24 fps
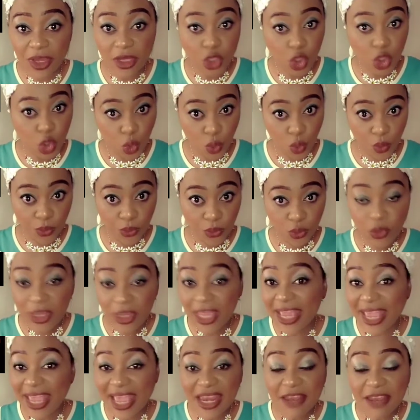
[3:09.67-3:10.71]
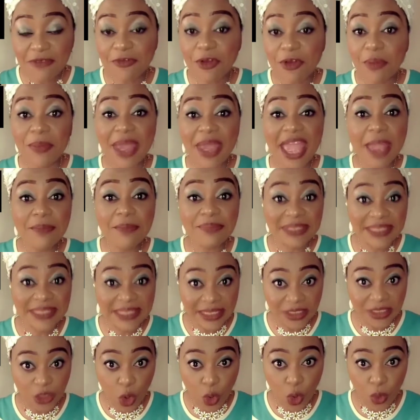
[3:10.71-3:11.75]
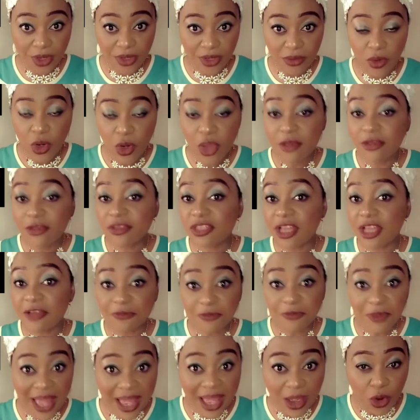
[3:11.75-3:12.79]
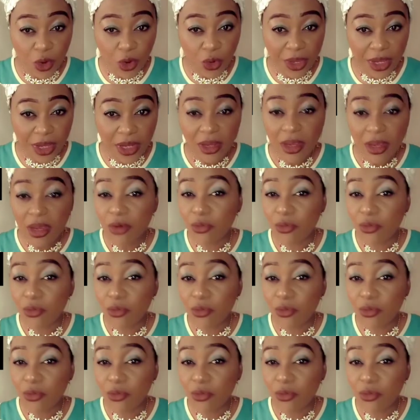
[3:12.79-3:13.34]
No, you can get it from hemp seed oil, sunflower oil,